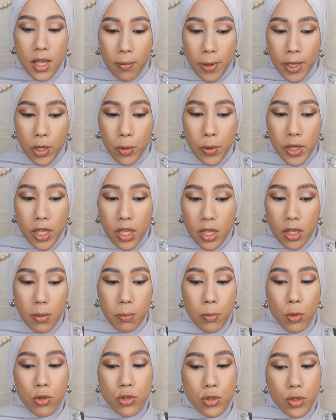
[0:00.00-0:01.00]
By the way,
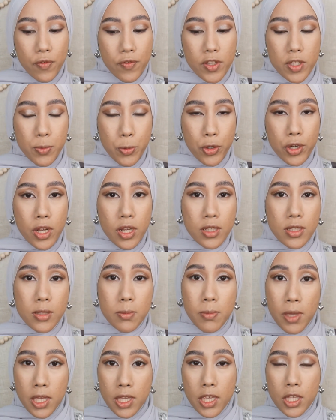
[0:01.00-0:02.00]
most of these
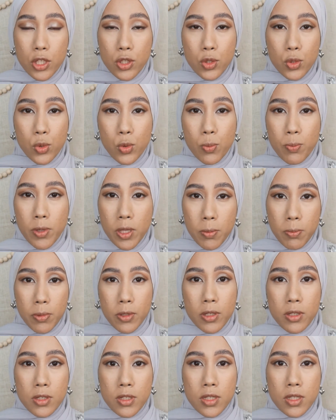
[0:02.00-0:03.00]
products make it to
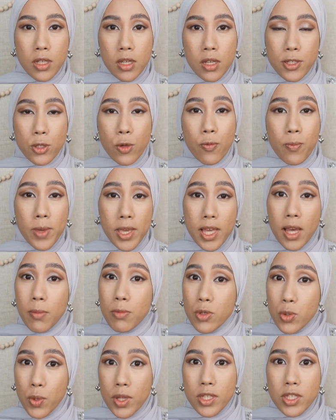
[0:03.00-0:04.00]
People's Best of
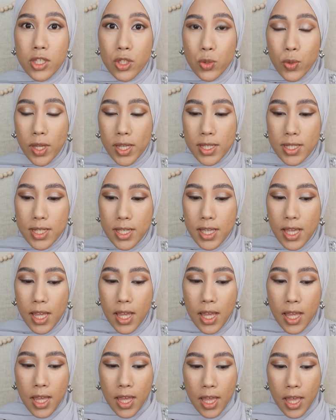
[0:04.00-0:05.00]
Makeup 2020,
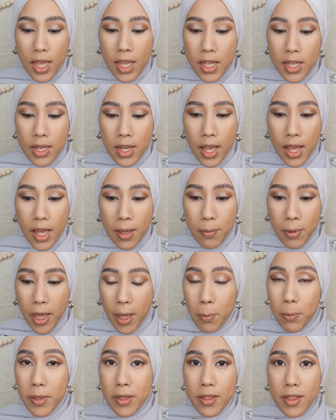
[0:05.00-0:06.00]
and I'm
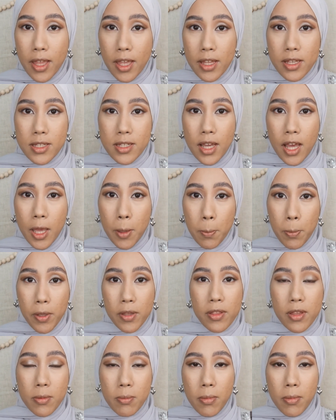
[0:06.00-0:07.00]
happy that I picked